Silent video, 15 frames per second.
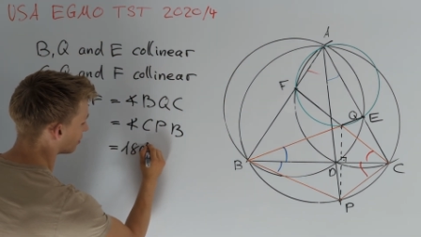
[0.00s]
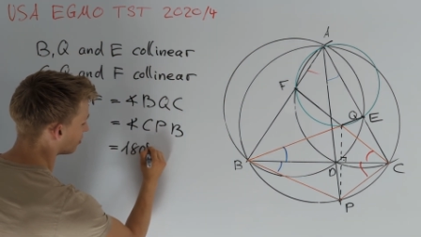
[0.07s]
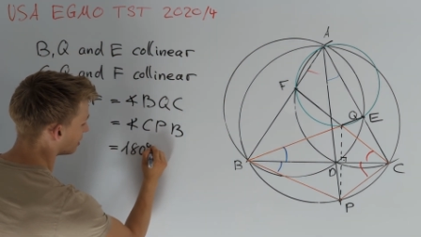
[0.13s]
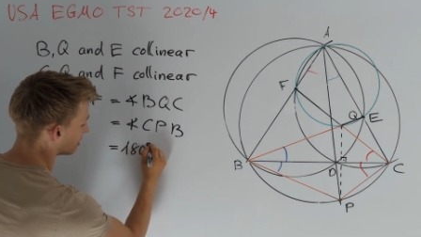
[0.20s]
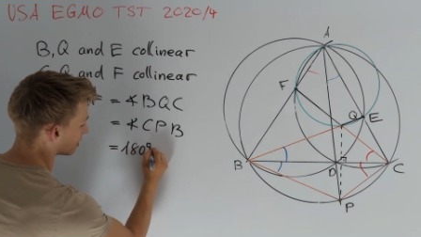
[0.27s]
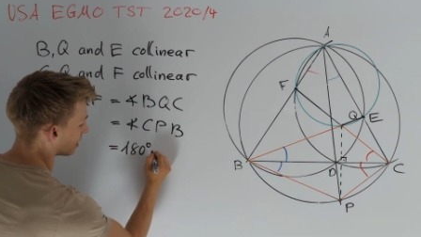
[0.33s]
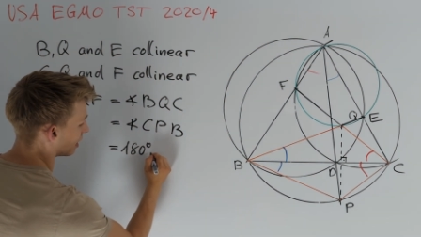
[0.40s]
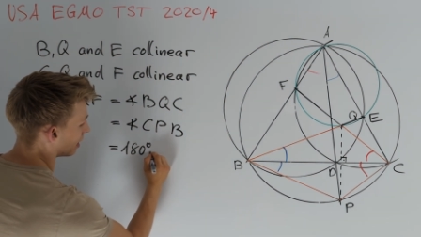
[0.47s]

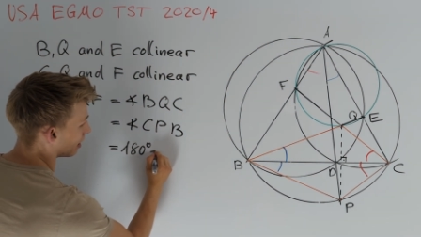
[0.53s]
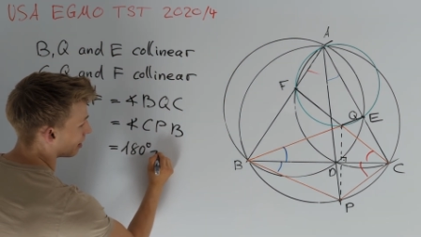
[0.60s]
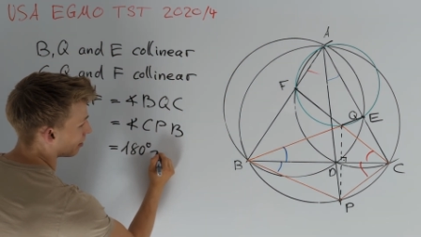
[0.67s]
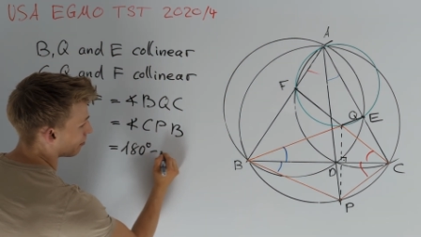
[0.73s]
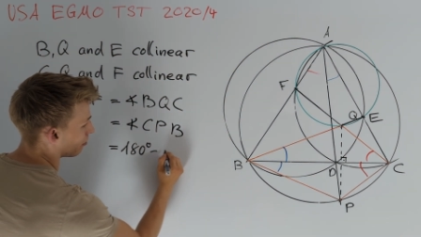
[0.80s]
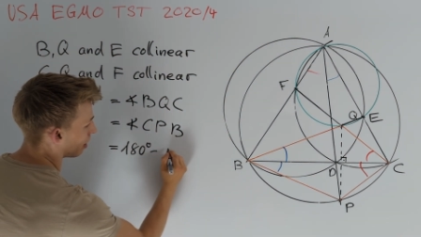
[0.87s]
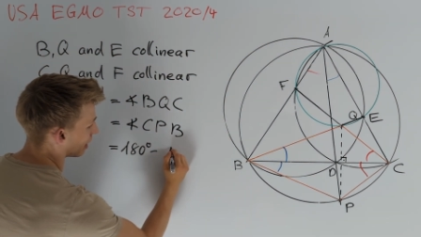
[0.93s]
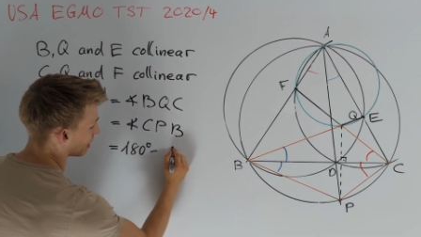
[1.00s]
degrees
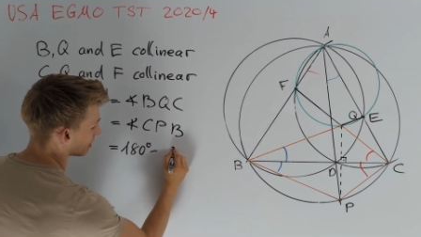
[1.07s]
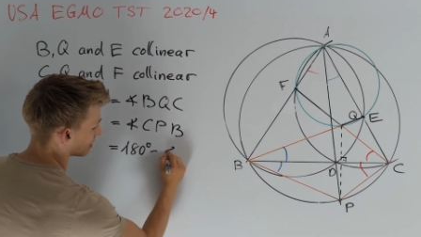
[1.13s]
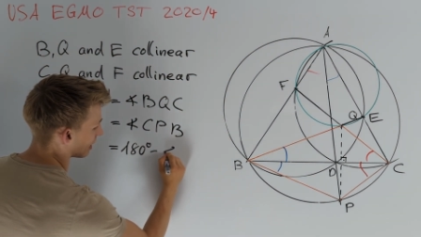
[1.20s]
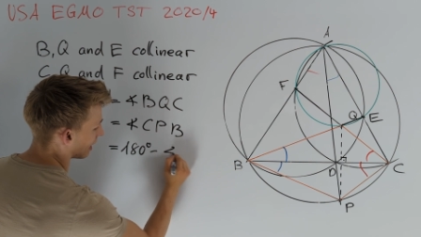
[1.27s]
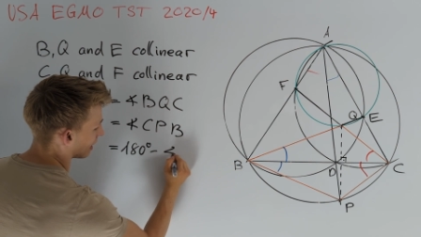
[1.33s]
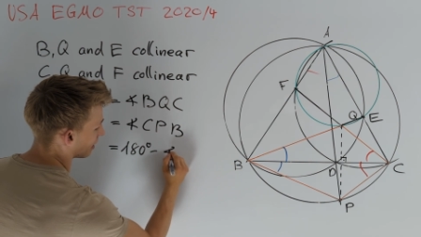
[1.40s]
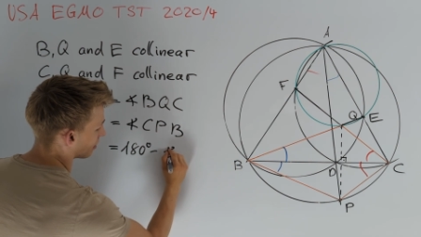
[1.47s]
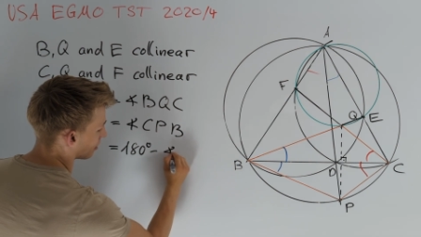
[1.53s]
minus
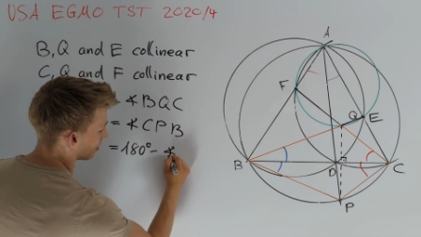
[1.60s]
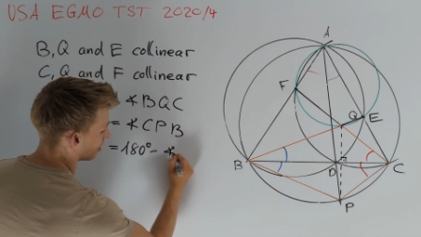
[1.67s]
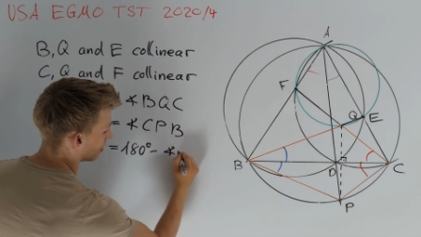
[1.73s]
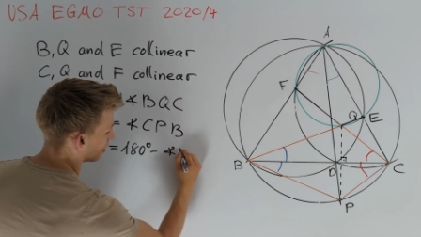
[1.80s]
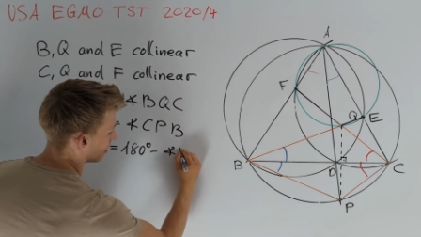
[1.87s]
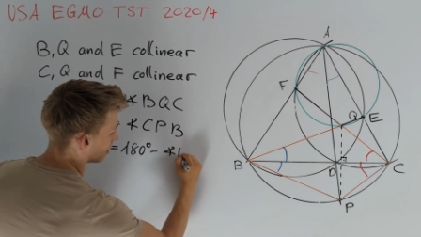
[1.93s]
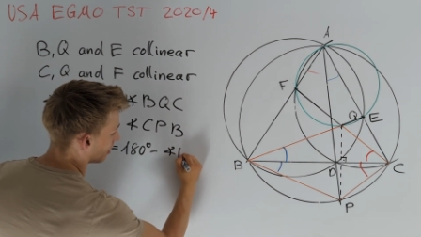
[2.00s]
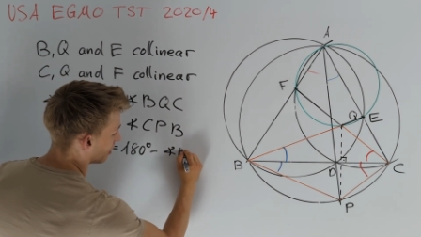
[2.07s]
angle
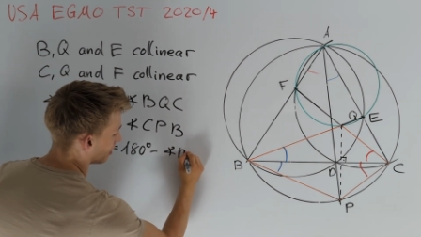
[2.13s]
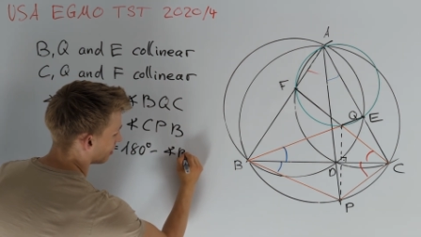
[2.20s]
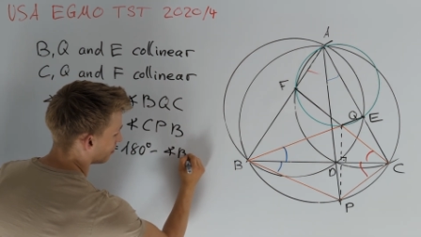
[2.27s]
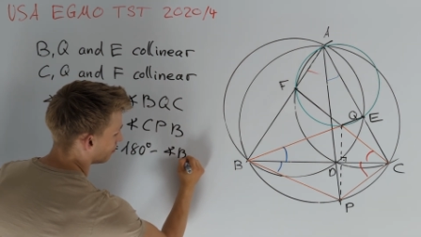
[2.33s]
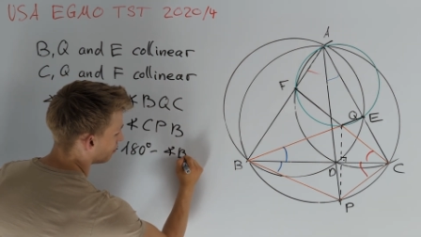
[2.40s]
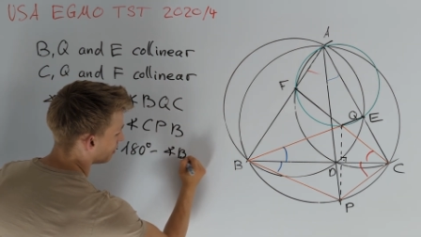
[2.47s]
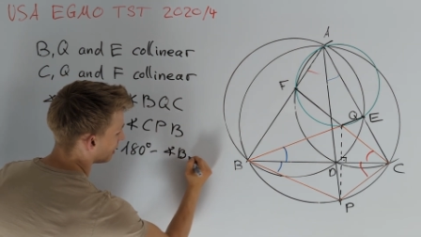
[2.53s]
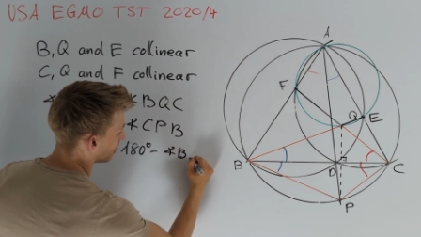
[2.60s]

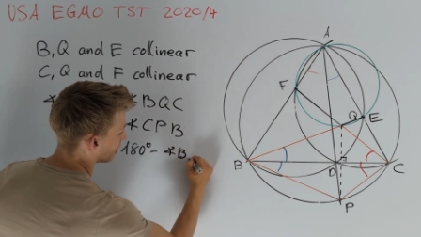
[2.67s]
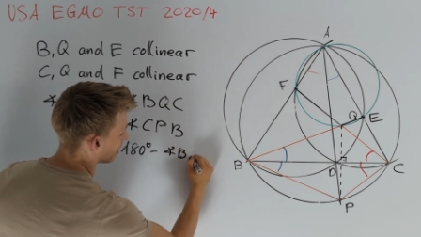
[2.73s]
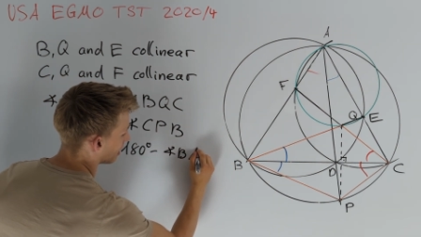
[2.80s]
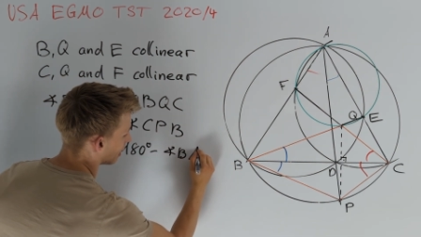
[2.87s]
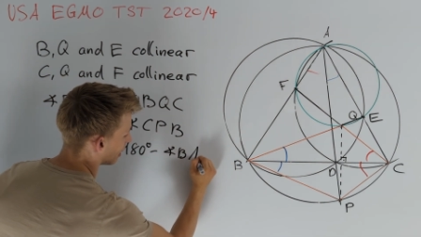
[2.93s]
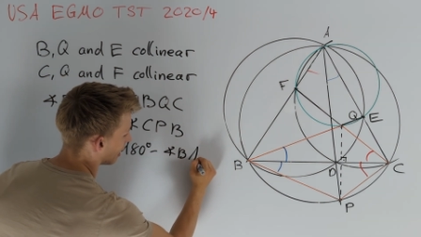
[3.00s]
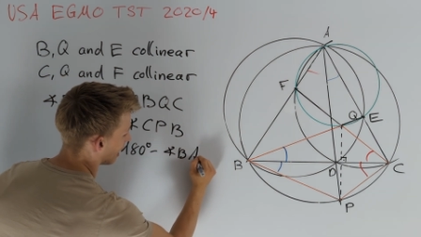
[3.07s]
B.